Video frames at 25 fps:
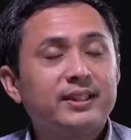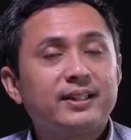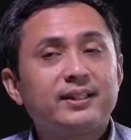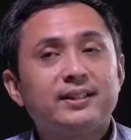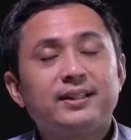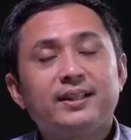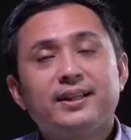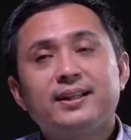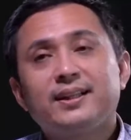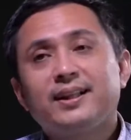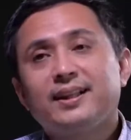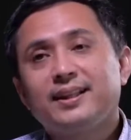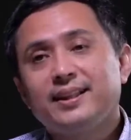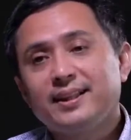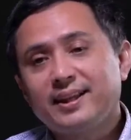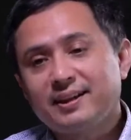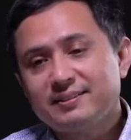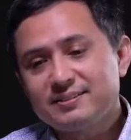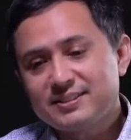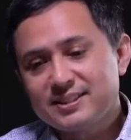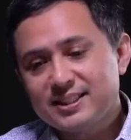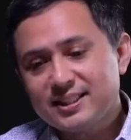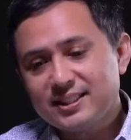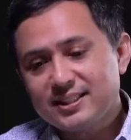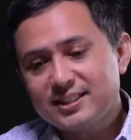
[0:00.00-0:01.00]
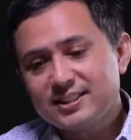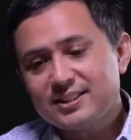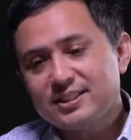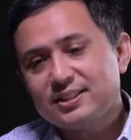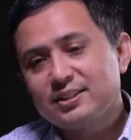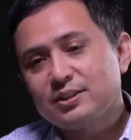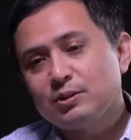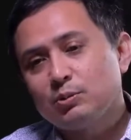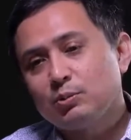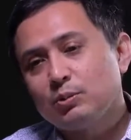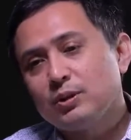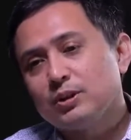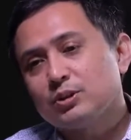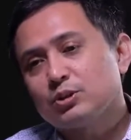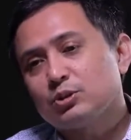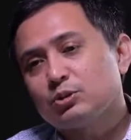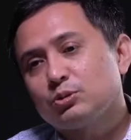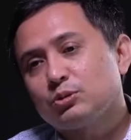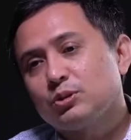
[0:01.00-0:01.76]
And I think I've seen this in the work. So